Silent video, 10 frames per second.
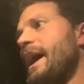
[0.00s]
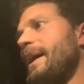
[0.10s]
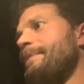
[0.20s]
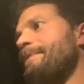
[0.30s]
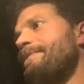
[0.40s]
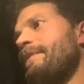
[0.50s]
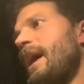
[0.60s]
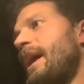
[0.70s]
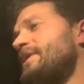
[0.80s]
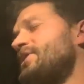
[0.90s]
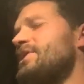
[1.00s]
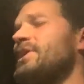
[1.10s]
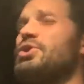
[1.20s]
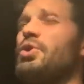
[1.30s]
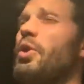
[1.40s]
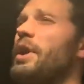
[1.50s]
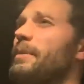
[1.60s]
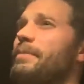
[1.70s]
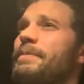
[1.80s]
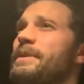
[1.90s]
Um, and it's just a
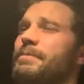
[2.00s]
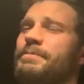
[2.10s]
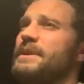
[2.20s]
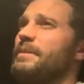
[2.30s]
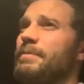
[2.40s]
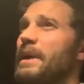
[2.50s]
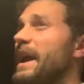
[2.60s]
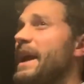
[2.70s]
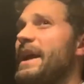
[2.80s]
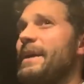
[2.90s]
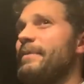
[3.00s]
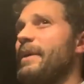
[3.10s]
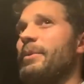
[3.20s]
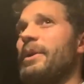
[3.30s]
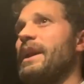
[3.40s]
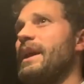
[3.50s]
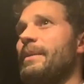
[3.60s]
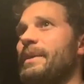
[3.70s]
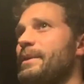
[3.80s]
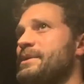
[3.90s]
joy to, to, to play him. I
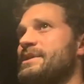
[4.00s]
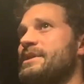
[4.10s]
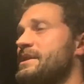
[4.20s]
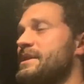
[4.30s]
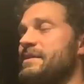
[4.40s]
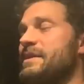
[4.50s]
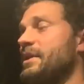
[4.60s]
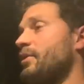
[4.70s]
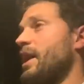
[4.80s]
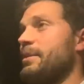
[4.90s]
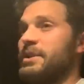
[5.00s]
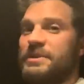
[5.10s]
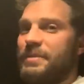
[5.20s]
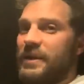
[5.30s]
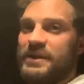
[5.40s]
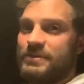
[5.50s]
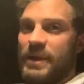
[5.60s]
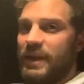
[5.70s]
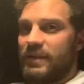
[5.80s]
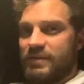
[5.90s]
really, I mean, it was such an incredible
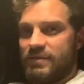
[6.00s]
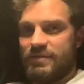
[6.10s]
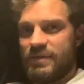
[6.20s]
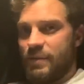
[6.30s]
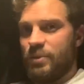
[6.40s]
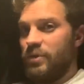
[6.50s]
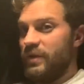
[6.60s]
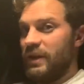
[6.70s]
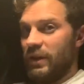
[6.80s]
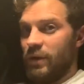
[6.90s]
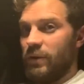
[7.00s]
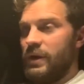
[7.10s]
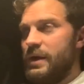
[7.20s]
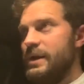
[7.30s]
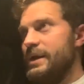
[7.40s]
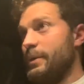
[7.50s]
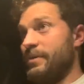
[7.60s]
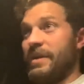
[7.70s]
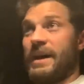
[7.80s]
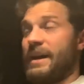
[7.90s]
experience making that movie, you know,
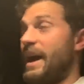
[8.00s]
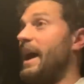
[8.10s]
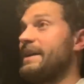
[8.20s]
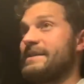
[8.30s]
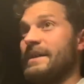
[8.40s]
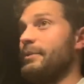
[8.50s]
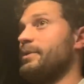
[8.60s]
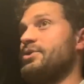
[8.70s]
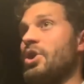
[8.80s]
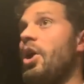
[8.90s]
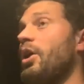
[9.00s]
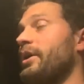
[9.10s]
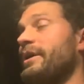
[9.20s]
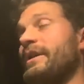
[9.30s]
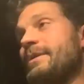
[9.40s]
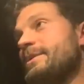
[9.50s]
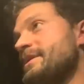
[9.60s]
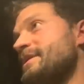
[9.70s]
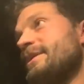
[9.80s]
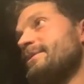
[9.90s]
with that cast and with John, and it
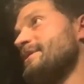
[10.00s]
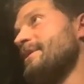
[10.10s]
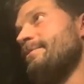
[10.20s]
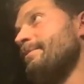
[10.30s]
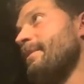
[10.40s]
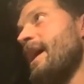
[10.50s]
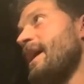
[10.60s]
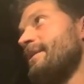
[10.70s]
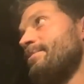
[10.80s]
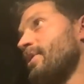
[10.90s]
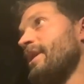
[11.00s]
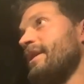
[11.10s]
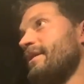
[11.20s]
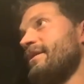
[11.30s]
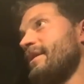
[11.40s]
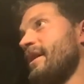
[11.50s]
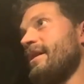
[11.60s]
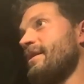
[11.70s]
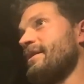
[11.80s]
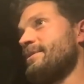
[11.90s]
was it was a mad, brilliant
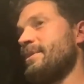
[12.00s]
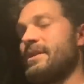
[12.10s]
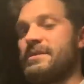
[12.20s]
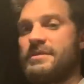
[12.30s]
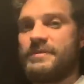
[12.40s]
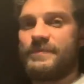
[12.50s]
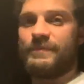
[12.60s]
uh, experience.